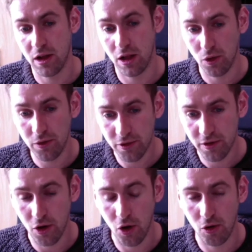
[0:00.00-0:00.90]
closer to
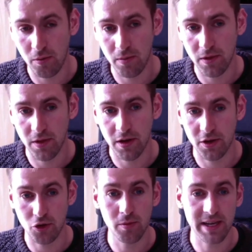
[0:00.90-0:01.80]
home, the
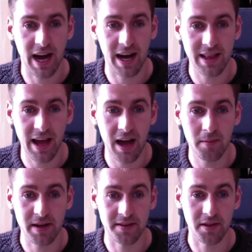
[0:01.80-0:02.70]
UBI lab
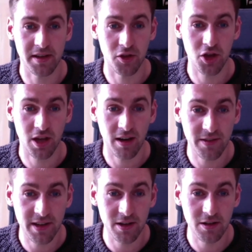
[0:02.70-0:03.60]
in
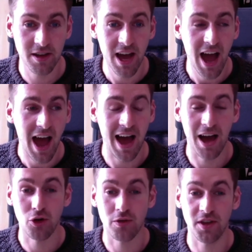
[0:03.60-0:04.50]
Sheffield,
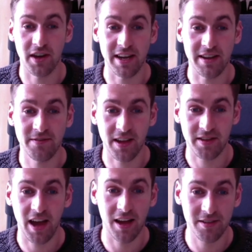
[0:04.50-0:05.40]
who have done a
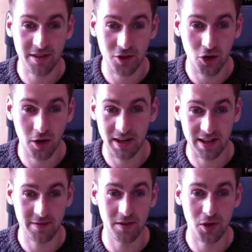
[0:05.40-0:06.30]
fantastic job, and I'll
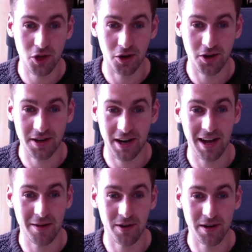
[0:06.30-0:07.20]
give them a shout out.
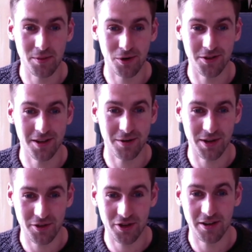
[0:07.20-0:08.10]
I'm very proud that I went
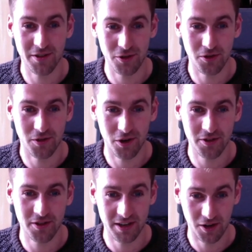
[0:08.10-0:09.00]
to Sheffield
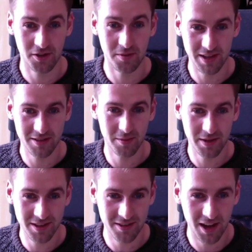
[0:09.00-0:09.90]
University and got to meet some of
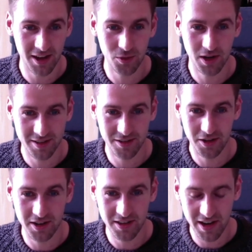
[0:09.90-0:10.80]
these guys when I
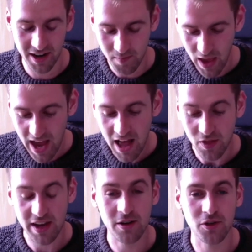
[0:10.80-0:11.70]
studied there.
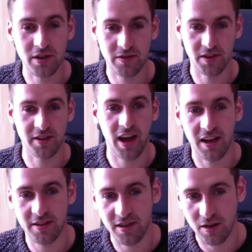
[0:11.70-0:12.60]
They are doing
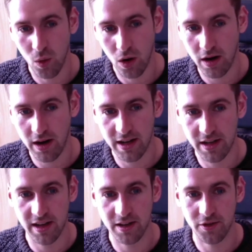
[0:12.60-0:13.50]
fantastic work
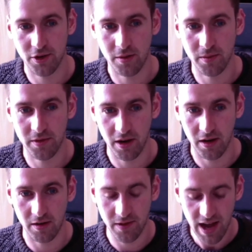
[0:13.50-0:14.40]
in terms
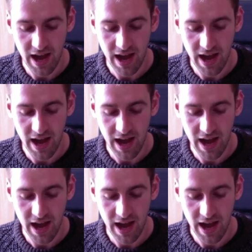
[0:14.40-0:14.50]
of